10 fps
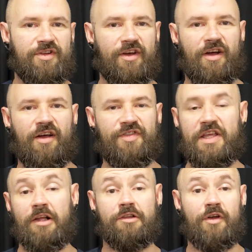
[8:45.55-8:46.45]
I
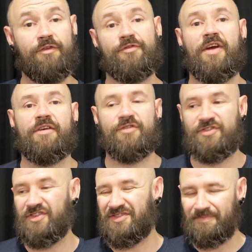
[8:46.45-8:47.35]
think a lot of
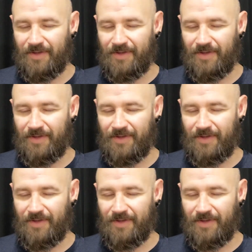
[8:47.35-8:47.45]
fragrances,